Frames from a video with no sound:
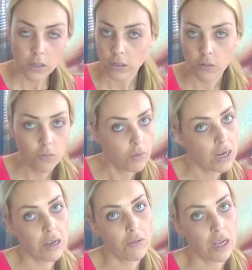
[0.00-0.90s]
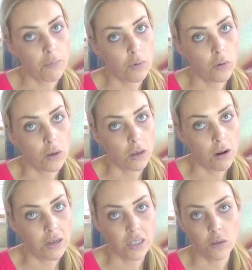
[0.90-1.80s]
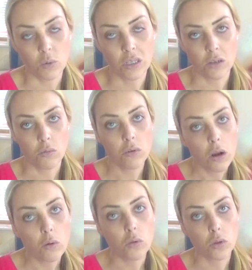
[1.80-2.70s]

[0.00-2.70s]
So really, really important, guys, that we do no